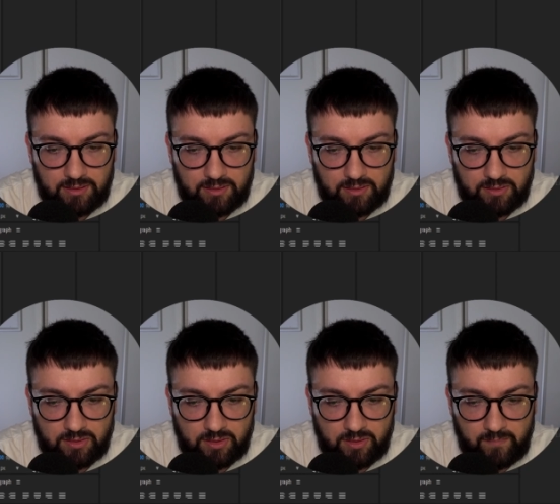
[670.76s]

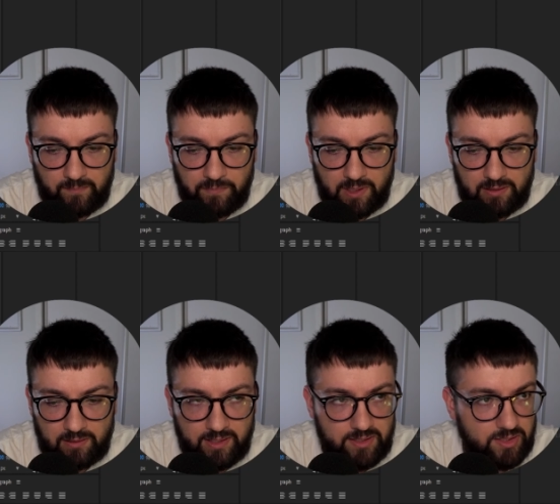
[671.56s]
So
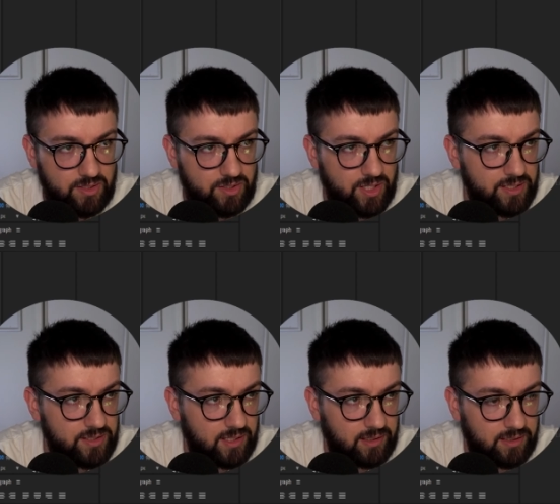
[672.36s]
let's just change
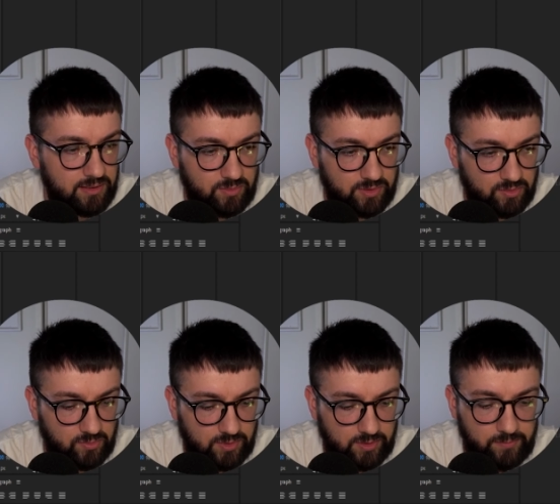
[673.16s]
that last one as
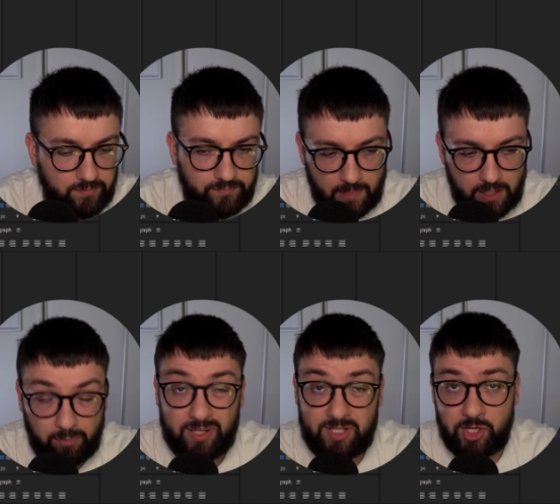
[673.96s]
well. You can
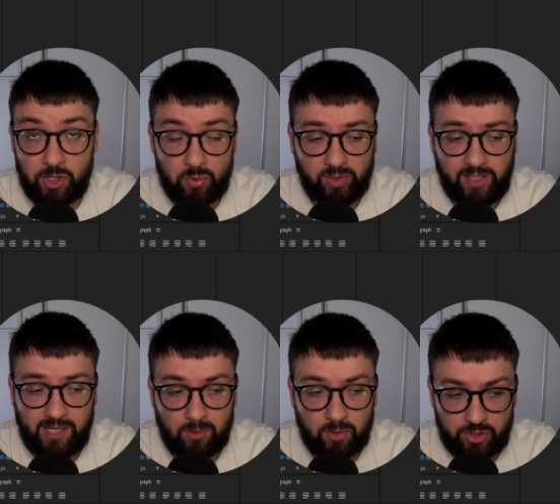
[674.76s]
press U on the
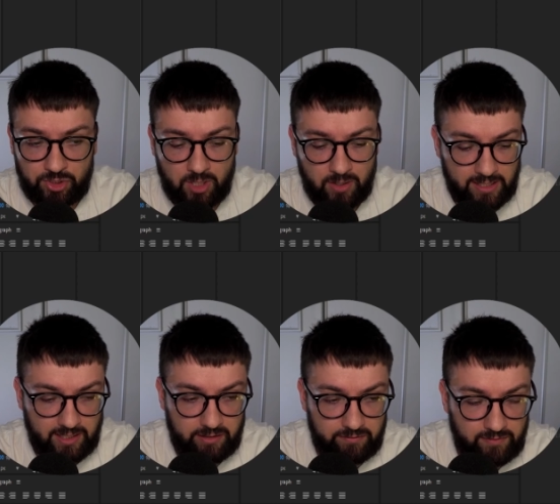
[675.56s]
keyboard to show any
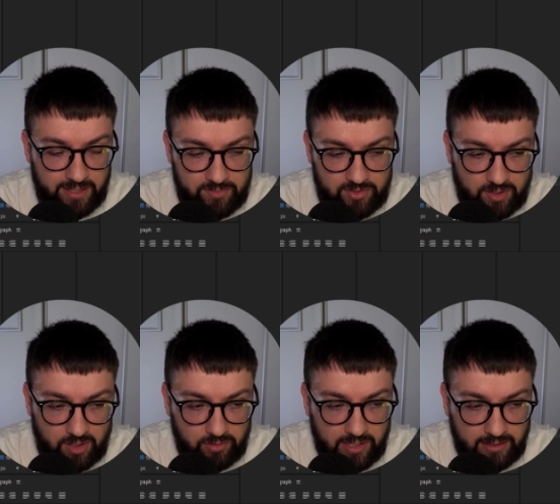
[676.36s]
keyframes
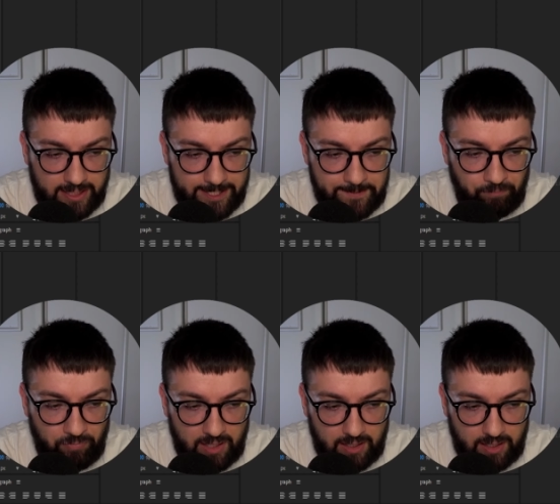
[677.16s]
on that layer.
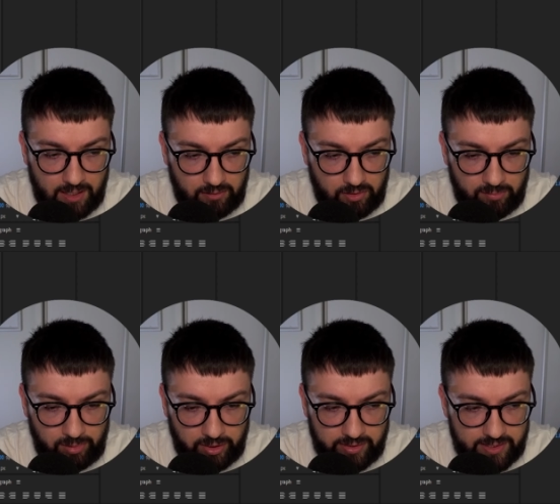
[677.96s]
Go to
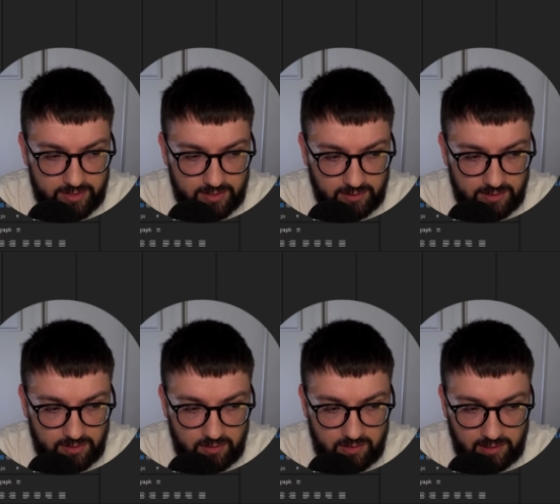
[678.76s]
blurriness and let's
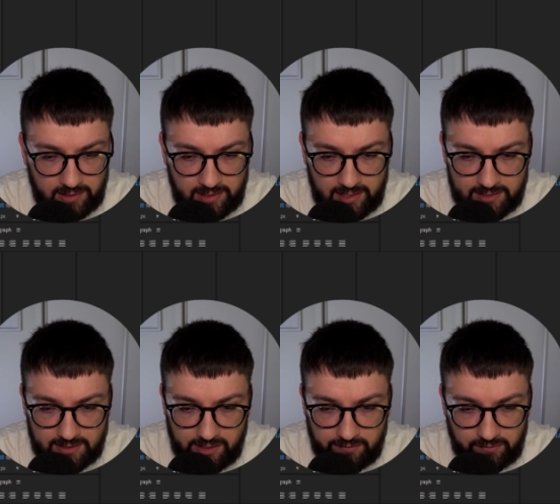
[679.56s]
go to that last
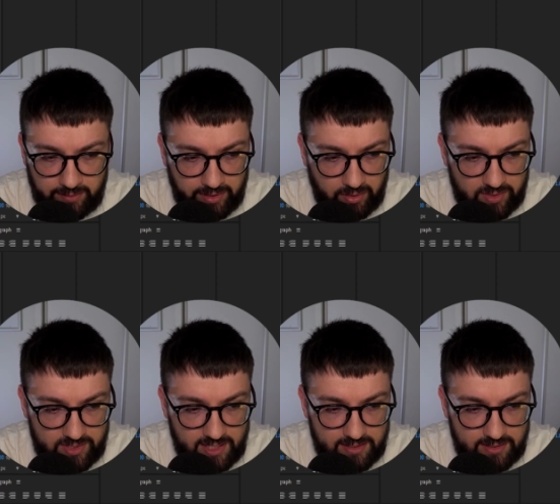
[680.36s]
keyframe there. What's
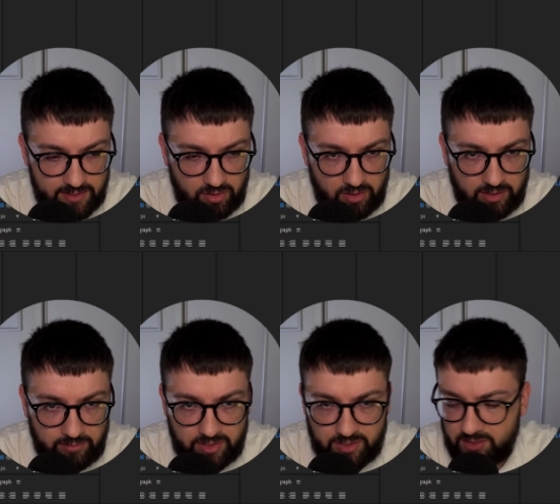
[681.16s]
it at? 0. I'm
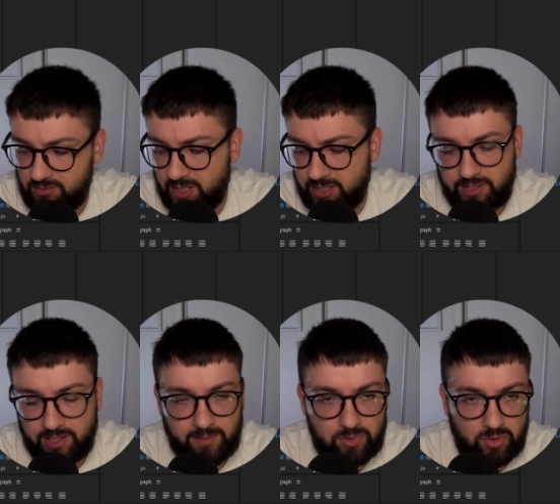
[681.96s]
gonna just change that
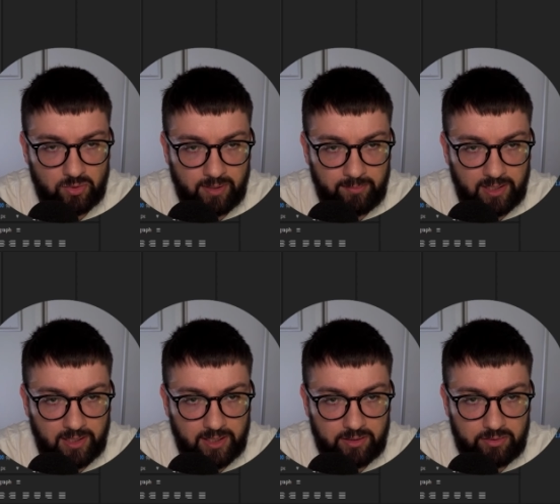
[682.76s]
up to maybe
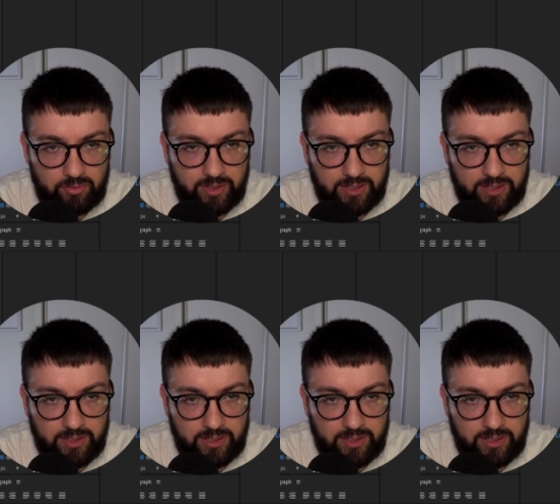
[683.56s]
like a 3.